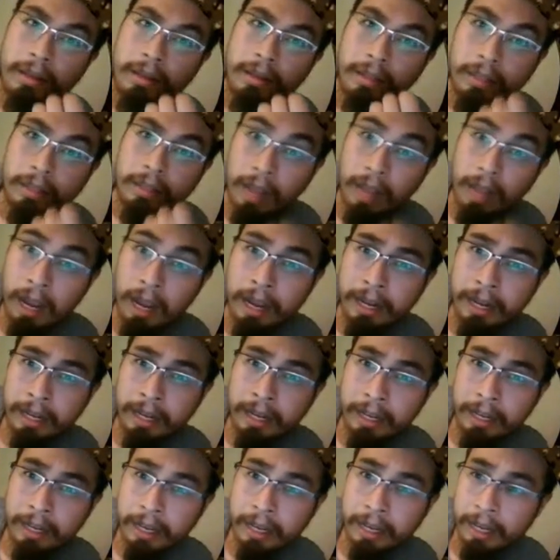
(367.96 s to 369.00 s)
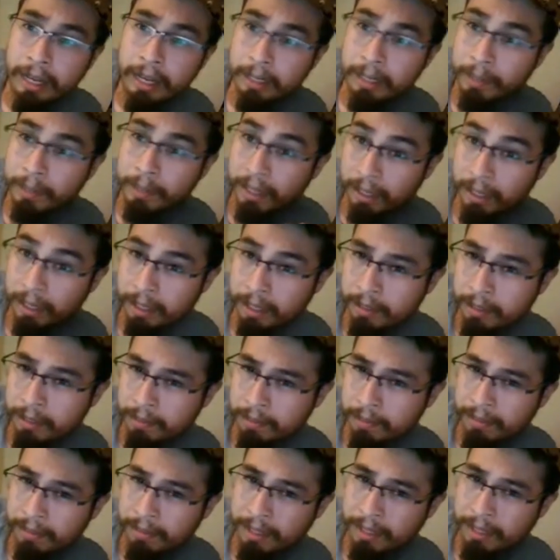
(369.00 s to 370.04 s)
Society has
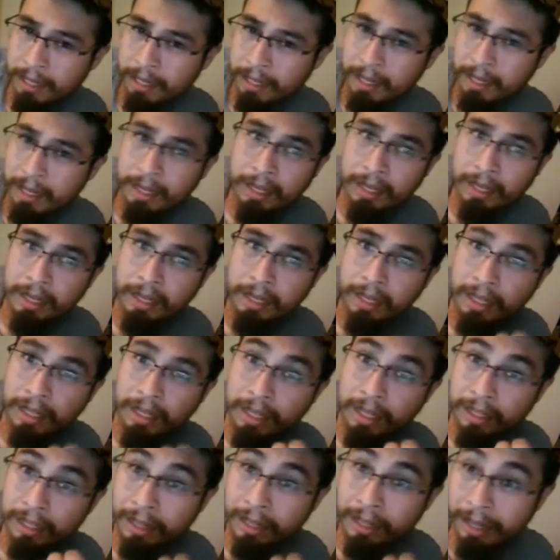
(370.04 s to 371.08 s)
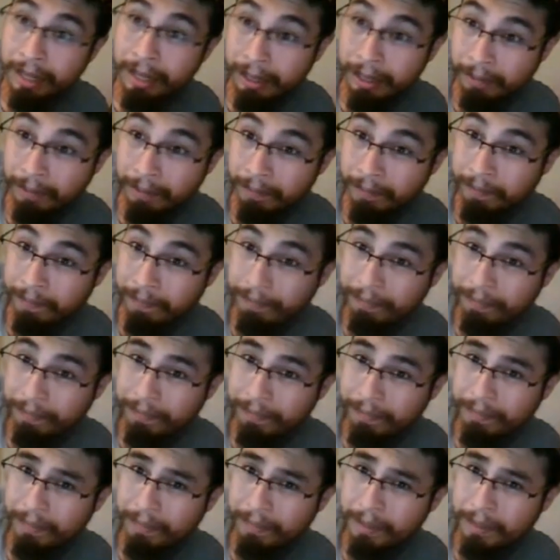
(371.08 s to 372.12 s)
become the same.
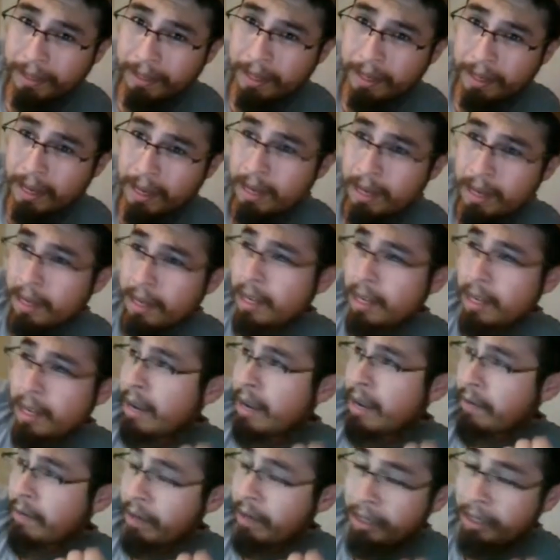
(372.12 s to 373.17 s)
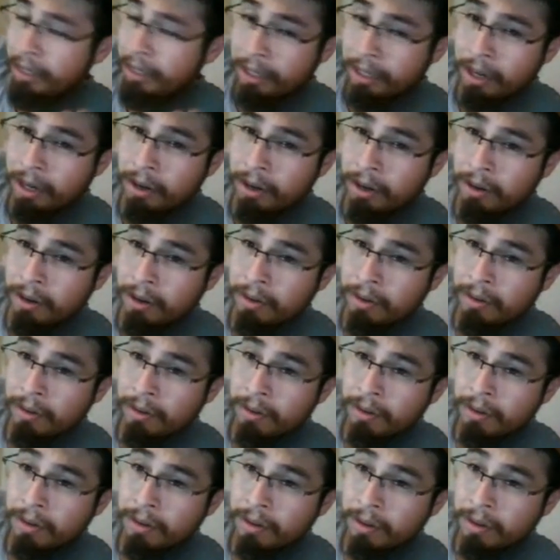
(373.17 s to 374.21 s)
Every show,
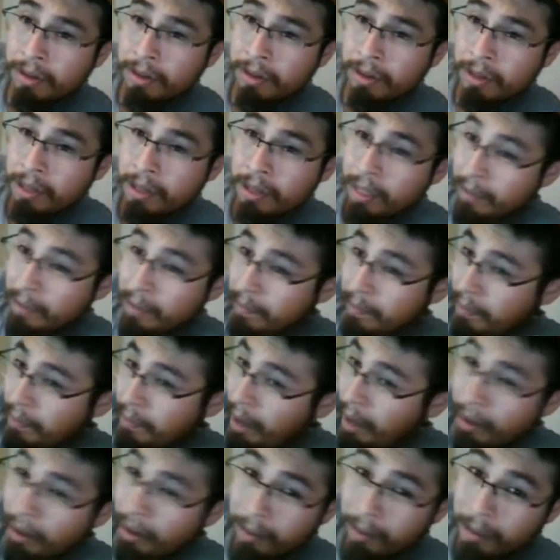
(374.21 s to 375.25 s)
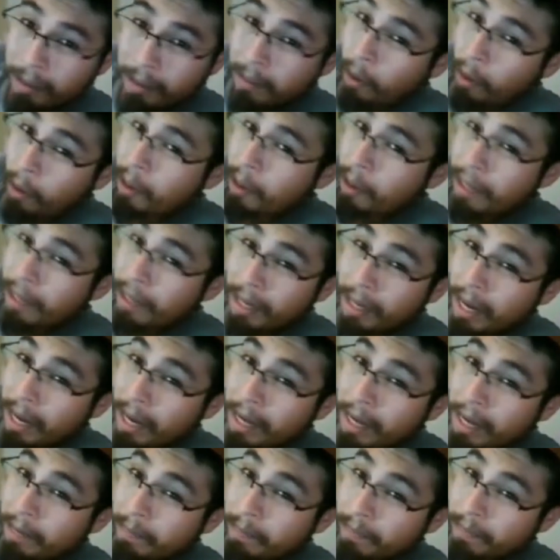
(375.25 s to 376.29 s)
probably more than
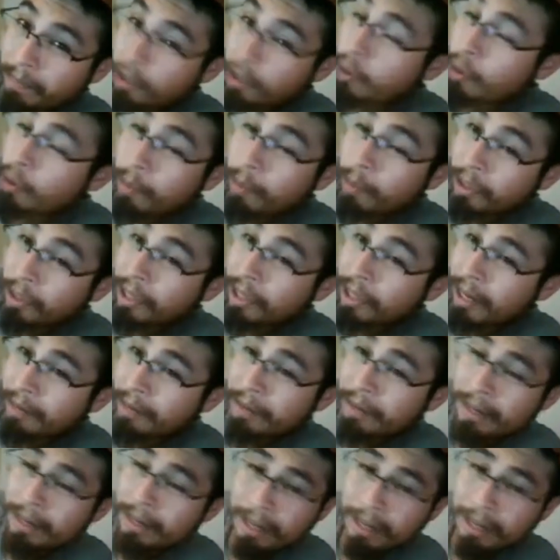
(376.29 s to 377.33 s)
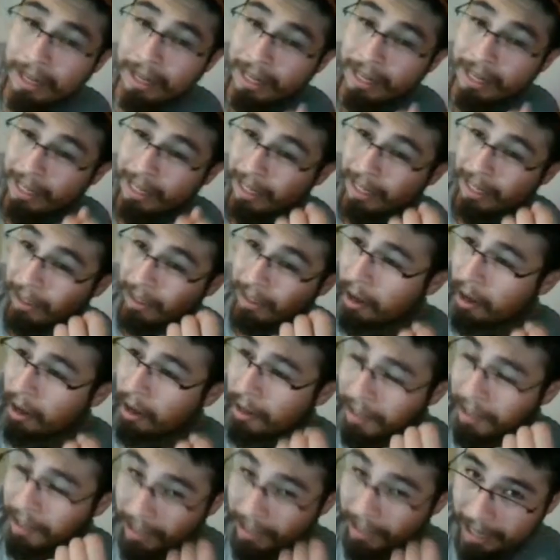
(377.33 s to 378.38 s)
92% of it, is
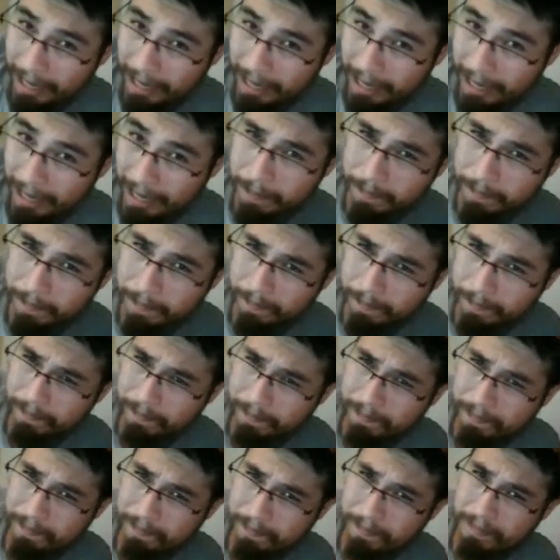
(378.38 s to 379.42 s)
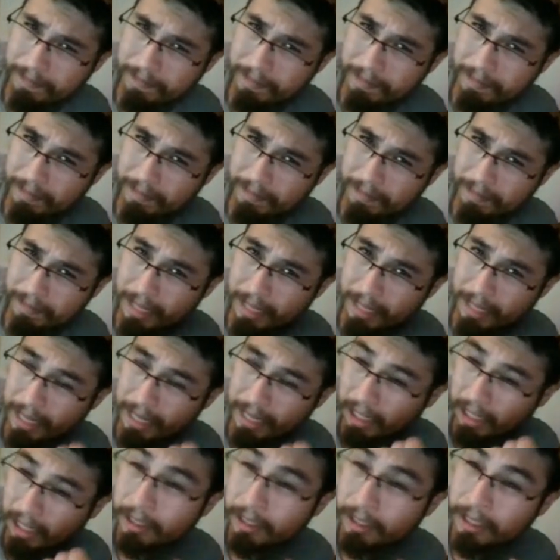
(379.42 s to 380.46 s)
all the same.
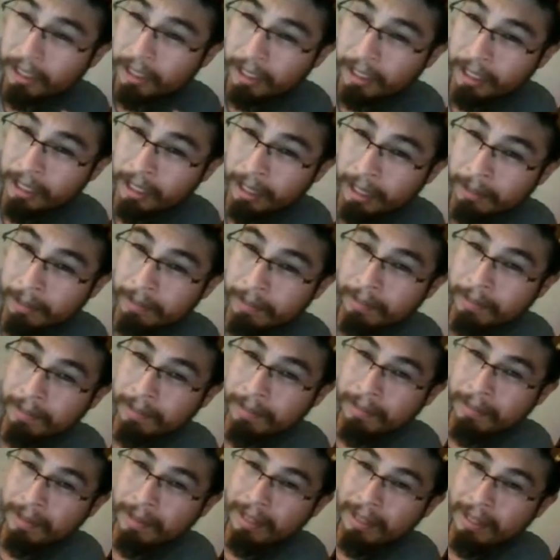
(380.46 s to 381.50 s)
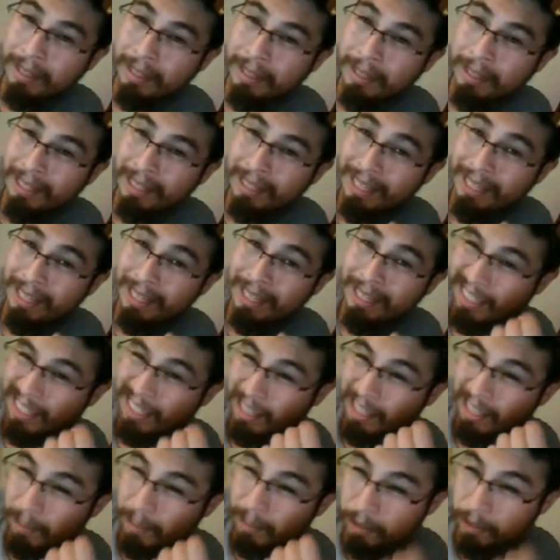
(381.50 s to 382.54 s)
It looks the same. It's the
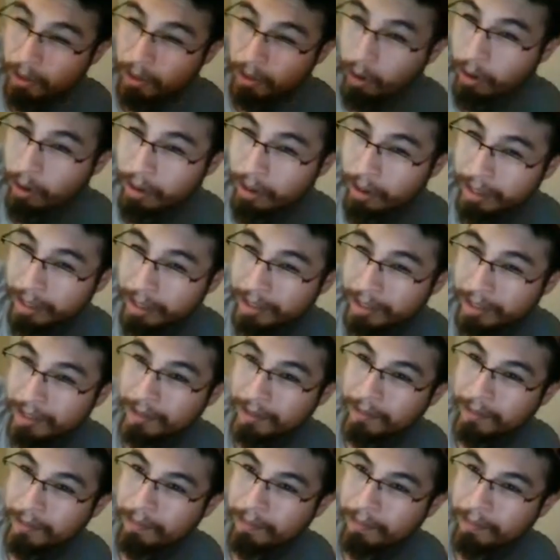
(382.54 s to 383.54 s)
same stories.